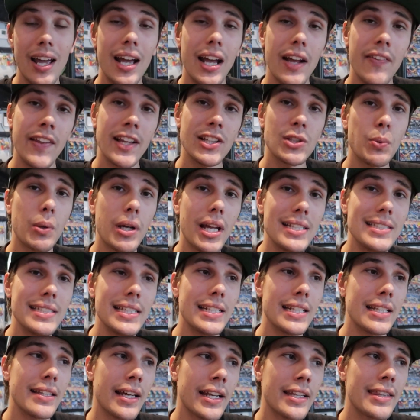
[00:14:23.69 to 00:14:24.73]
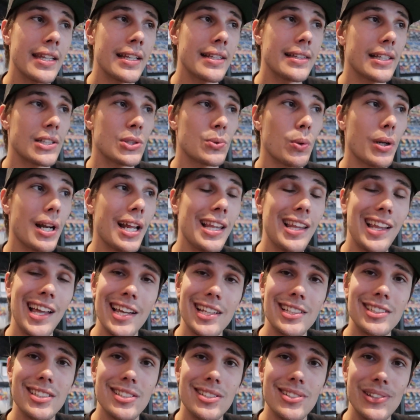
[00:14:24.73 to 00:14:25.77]
And that's what I did, and I think that's what I
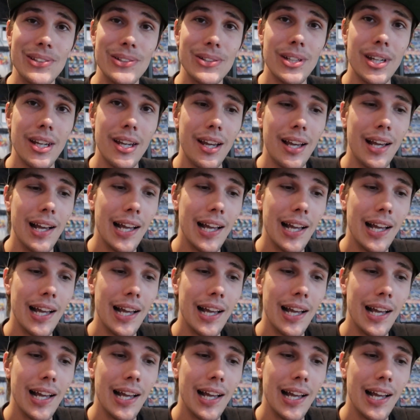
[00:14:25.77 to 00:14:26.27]
like to do.